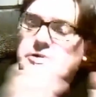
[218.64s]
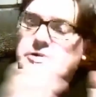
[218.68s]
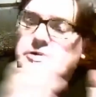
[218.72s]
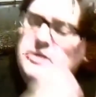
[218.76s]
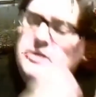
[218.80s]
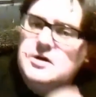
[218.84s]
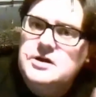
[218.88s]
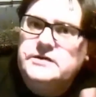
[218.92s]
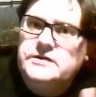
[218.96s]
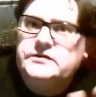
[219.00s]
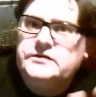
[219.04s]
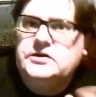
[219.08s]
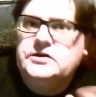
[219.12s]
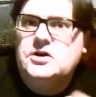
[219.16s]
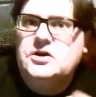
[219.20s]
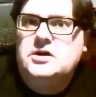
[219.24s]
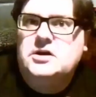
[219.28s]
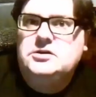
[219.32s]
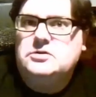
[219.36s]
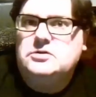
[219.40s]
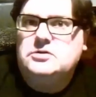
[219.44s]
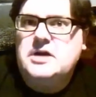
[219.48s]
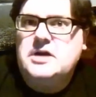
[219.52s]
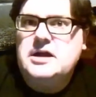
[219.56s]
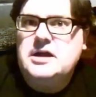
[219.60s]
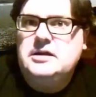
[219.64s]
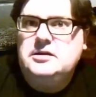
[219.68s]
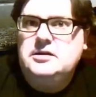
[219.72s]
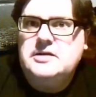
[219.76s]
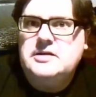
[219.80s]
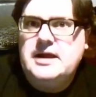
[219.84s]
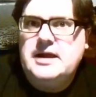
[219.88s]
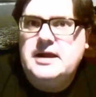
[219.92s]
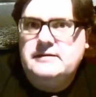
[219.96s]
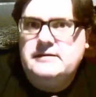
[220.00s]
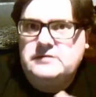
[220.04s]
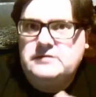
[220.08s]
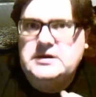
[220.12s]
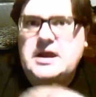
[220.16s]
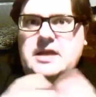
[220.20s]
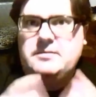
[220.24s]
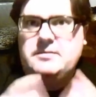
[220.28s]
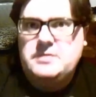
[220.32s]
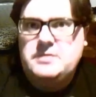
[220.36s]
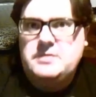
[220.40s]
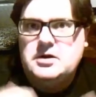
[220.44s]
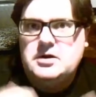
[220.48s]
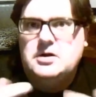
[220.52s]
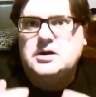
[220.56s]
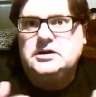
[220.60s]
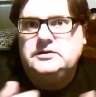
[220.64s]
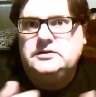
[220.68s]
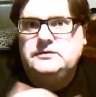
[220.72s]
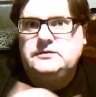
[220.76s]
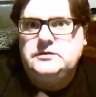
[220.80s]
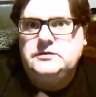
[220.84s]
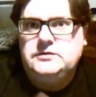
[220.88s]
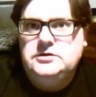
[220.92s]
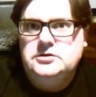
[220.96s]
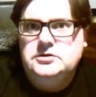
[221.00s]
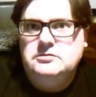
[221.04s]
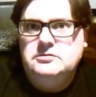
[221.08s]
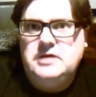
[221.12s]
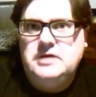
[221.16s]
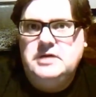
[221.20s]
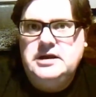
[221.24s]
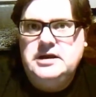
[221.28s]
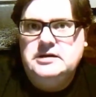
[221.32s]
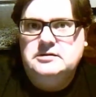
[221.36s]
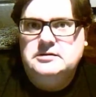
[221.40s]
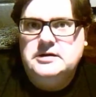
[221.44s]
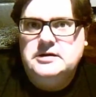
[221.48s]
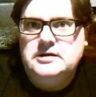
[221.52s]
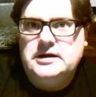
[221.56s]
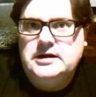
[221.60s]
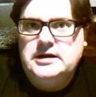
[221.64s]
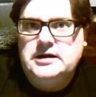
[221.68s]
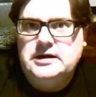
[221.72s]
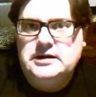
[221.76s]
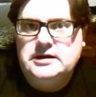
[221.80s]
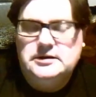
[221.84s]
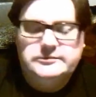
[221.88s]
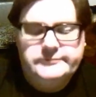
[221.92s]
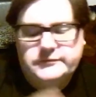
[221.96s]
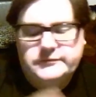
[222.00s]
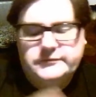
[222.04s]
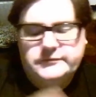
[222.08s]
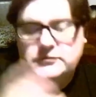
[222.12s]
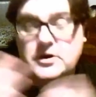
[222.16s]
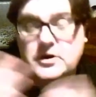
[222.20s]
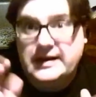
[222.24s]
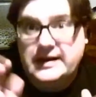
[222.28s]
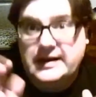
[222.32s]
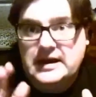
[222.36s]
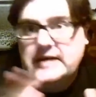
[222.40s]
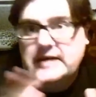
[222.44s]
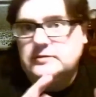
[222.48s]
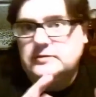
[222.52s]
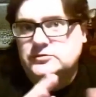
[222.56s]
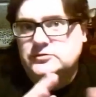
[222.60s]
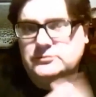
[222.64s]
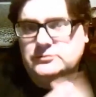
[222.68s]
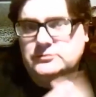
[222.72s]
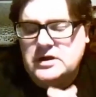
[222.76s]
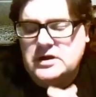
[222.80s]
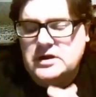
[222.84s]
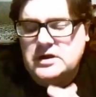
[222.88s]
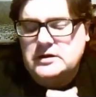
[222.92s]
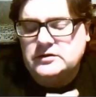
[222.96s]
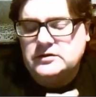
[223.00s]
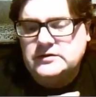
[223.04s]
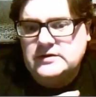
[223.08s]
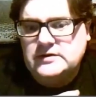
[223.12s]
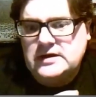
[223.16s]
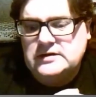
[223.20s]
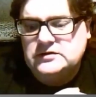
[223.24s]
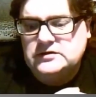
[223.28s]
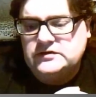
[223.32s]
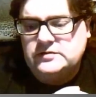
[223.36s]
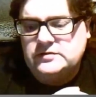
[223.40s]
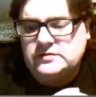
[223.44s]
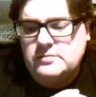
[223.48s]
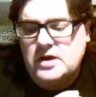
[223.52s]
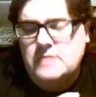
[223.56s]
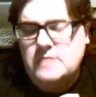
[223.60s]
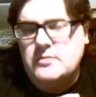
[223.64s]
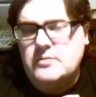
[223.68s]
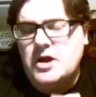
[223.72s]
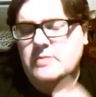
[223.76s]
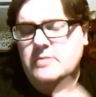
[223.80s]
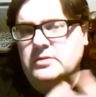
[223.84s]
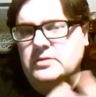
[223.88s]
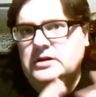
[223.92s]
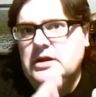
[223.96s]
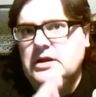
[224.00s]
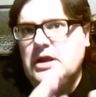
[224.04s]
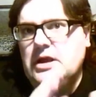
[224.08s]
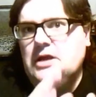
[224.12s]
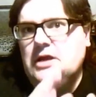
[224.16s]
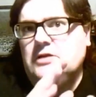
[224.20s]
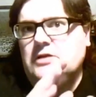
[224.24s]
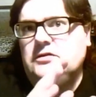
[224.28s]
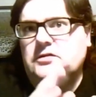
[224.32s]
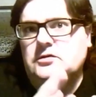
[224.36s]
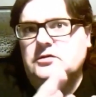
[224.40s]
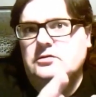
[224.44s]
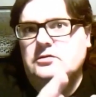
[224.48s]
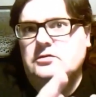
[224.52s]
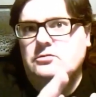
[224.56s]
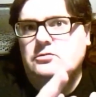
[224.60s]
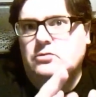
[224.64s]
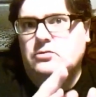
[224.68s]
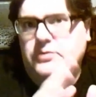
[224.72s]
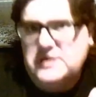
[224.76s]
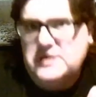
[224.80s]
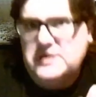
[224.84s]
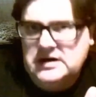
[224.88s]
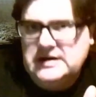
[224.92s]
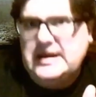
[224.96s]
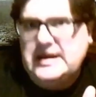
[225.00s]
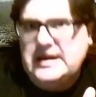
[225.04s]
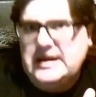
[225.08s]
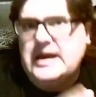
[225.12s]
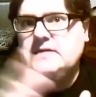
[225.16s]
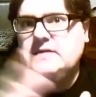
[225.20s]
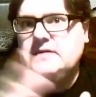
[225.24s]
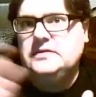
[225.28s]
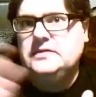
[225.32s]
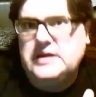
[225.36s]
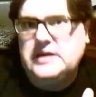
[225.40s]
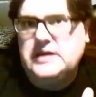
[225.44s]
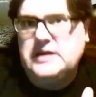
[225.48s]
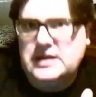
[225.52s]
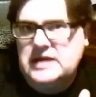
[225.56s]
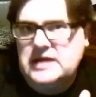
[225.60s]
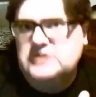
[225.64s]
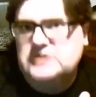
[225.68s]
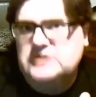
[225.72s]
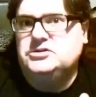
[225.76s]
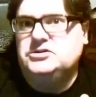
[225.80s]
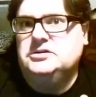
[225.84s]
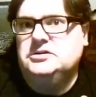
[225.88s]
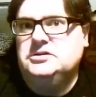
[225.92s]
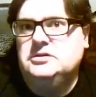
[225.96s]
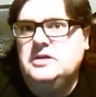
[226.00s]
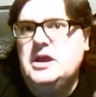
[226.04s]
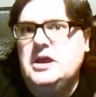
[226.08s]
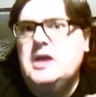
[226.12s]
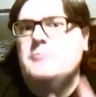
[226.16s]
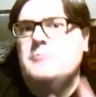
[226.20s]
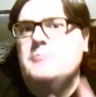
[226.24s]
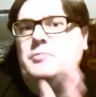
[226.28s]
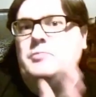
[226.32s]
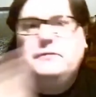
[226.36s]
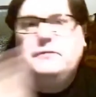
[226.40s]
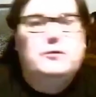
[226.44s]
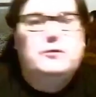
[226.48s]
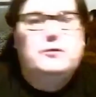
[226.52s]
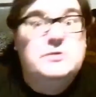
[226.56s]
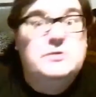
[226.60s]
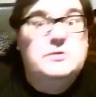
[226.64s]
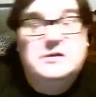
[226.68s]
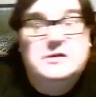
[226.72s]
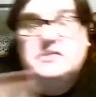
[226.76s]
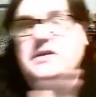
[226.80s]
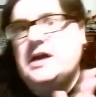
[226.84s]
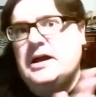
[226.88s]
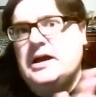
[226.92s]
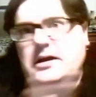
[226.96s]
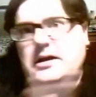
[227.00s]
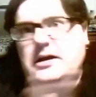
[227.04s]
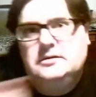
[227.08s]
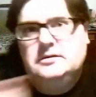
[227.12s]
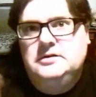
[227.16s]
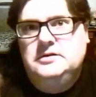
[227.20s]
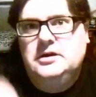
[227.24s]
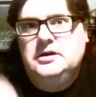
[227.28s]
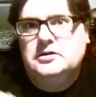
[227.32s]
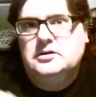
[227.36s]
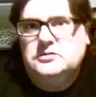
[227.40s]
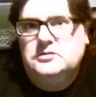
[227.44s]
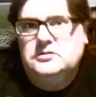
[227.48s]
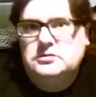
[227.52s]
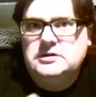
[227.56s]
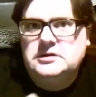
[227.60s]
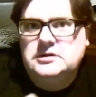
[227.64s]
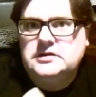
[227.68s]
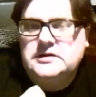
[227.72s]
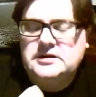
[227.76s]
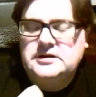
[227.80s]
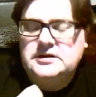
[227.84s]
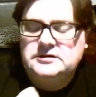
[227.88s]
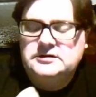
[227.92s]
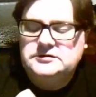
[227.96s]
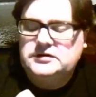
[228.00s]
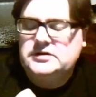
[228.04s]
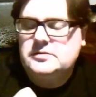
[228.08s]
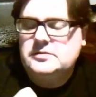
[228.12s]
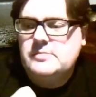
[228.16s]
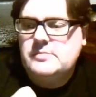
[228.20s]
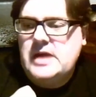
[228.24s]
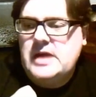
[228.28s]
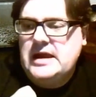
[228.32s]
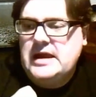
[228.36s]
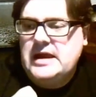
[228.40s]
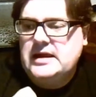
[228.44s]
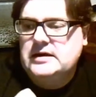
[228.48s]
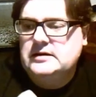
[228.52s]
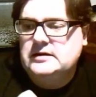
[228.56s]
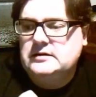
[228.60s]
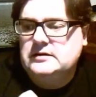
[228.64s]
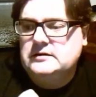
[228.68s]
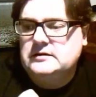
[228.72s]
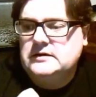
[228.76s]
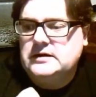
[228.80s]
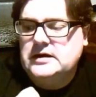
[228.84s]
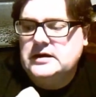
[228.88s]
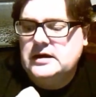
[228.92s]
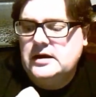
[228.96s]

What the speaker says: And on the client side, you have the APIs for you in writing languages. We'll get onto that in just a moment, to authenticate the connection before you start doing things to the back-end